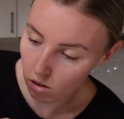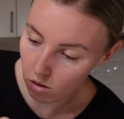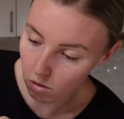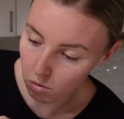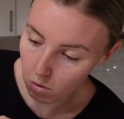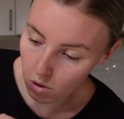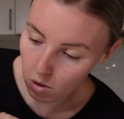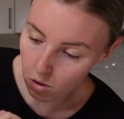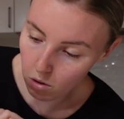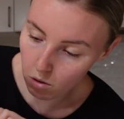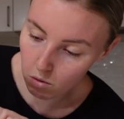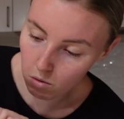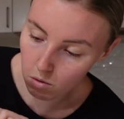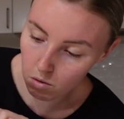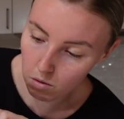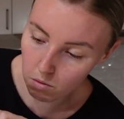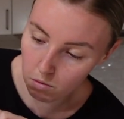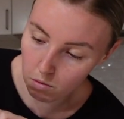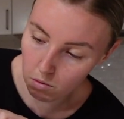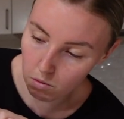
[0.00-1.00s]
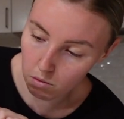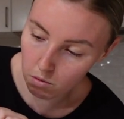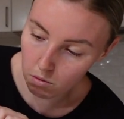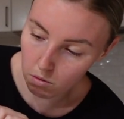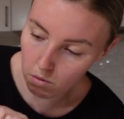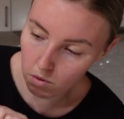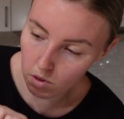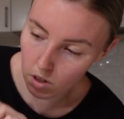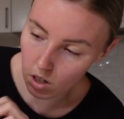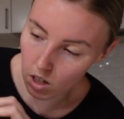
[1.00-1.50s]
will
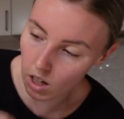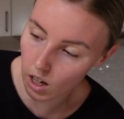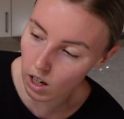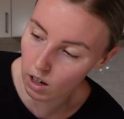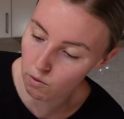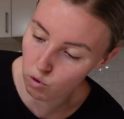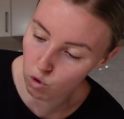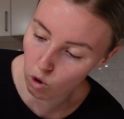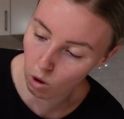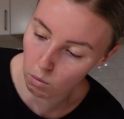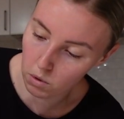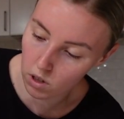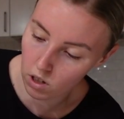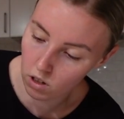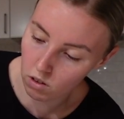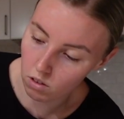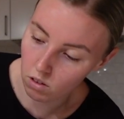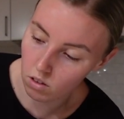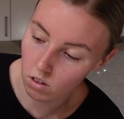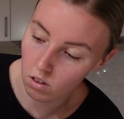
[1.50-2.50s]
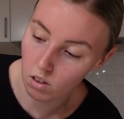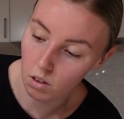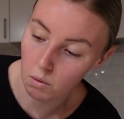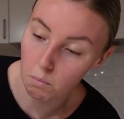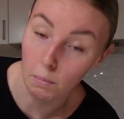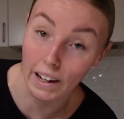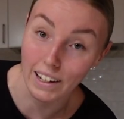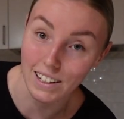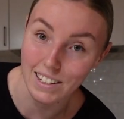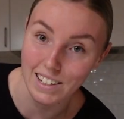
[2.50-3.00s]
have dropped
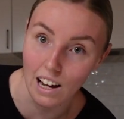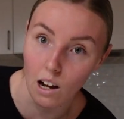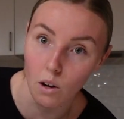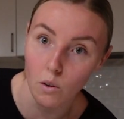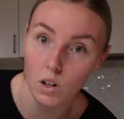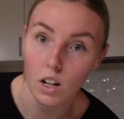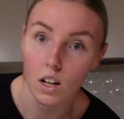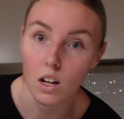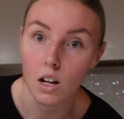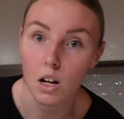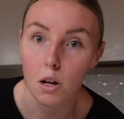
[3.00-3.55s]
back down.